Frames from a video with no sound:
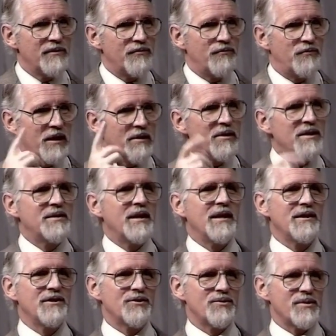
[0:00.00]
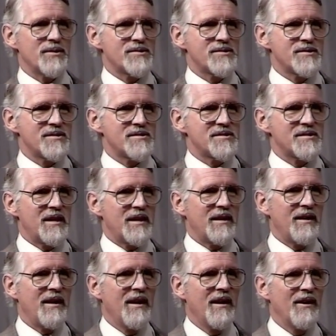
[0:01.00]
Very dangerous to
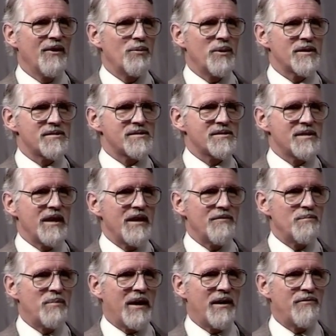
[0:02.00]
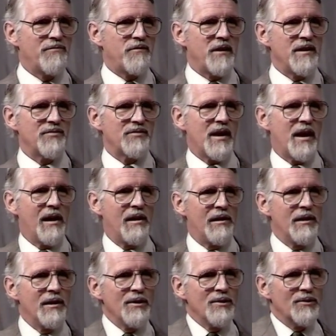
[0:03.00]
say we are saved by faith
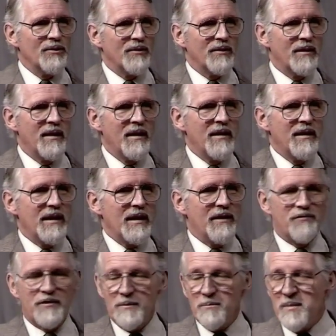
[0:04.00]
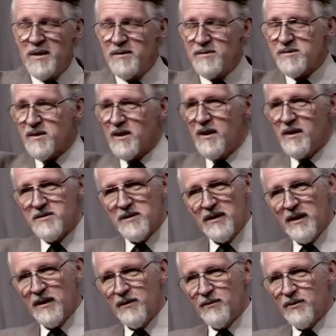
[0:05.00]
alone if it means
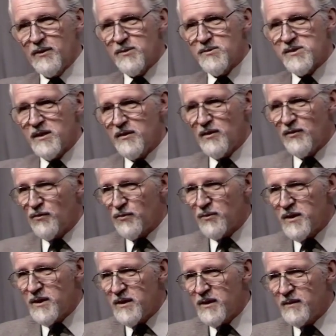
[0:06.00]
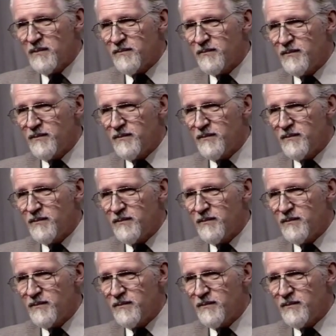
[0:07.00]
cutting out those other three.